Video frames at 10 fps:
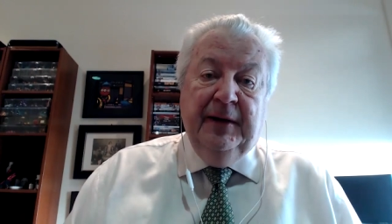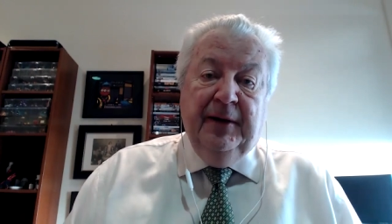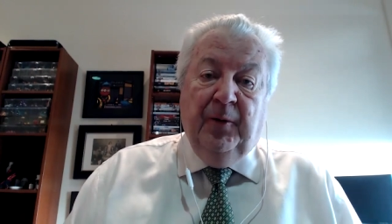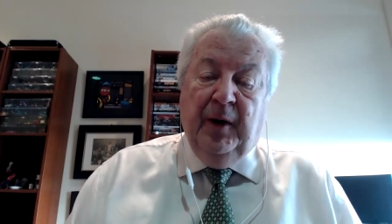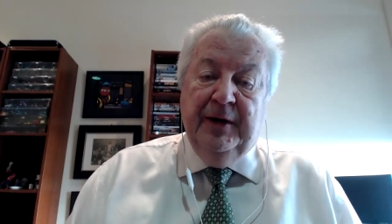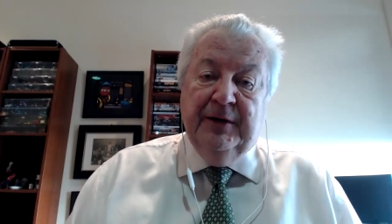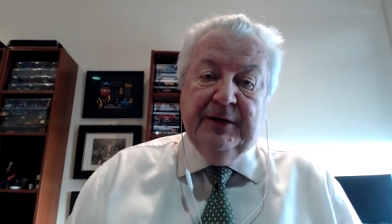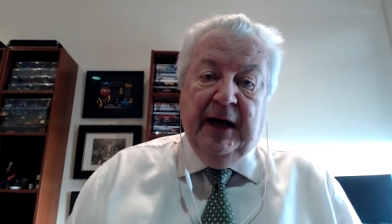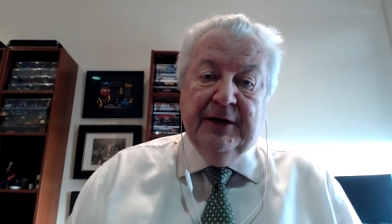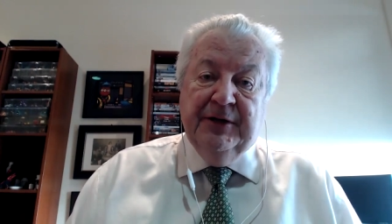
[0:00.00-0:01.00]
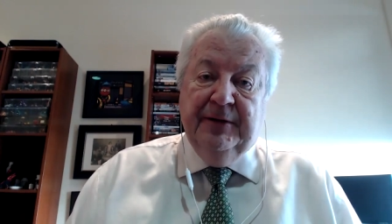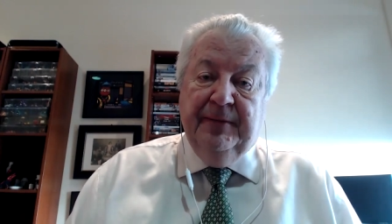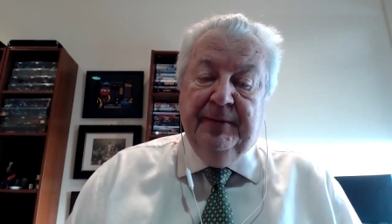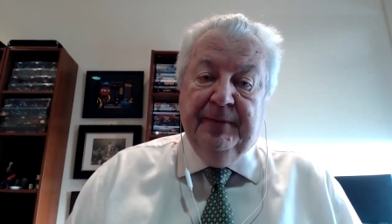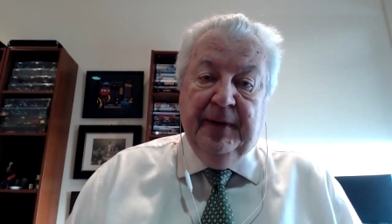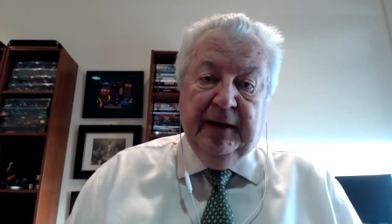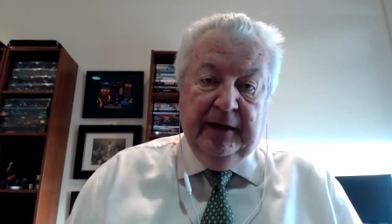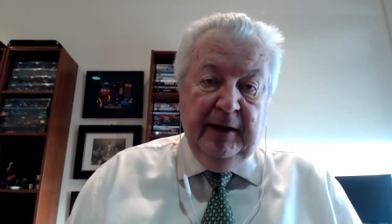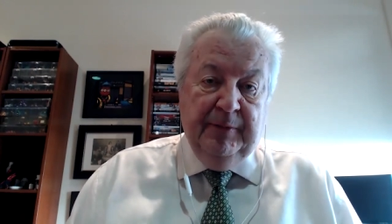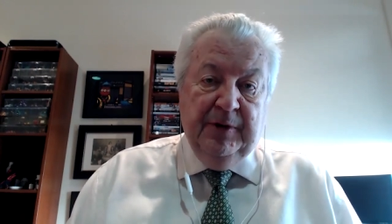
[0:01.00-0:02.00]
one discussion. You
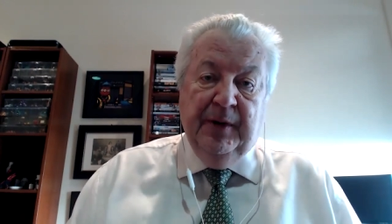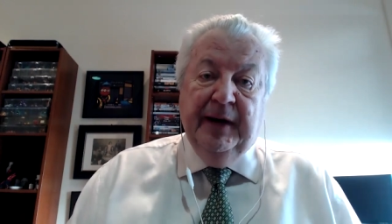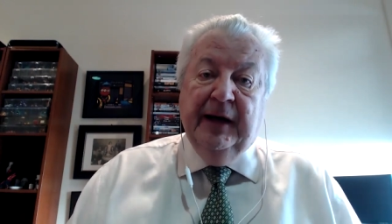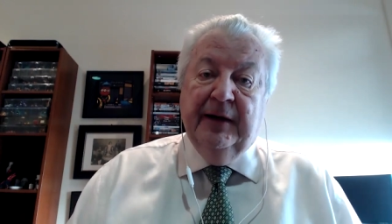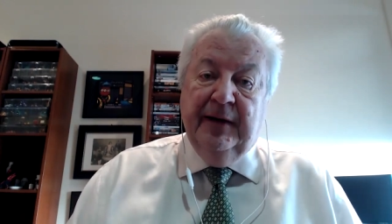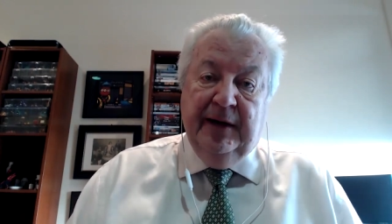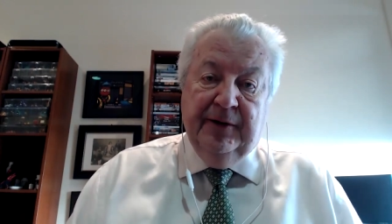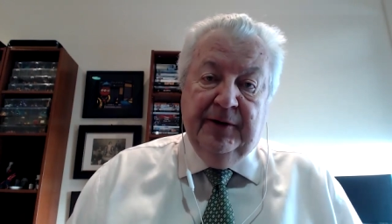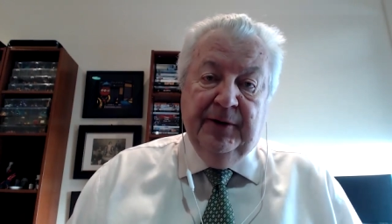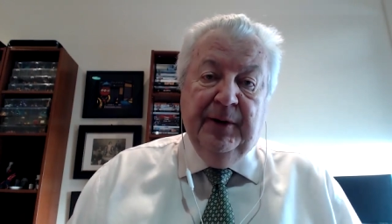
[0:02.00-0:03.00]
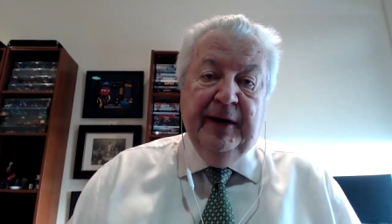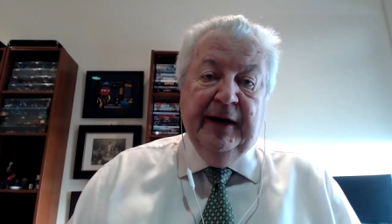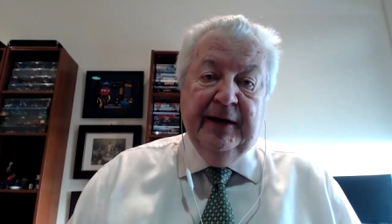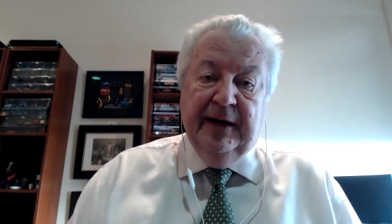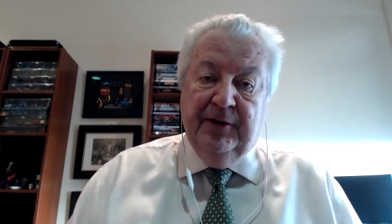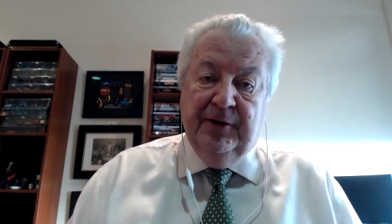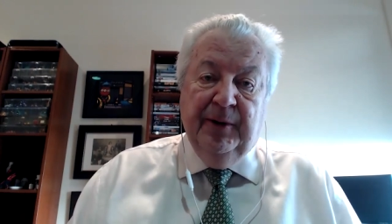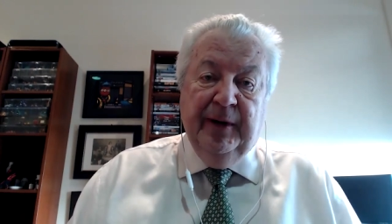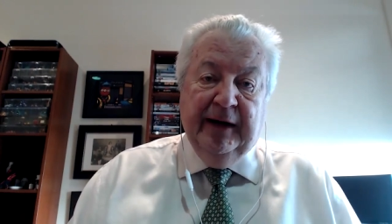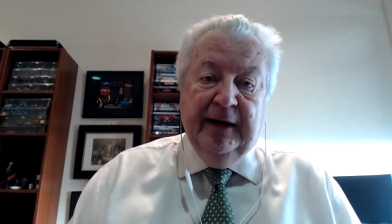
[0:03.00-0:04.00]
keep doing it and doing it and
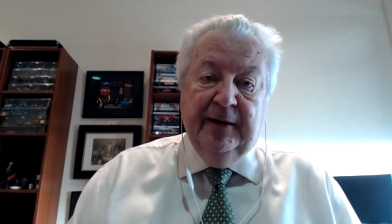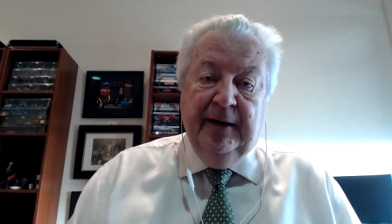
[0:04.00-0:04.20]
doing it.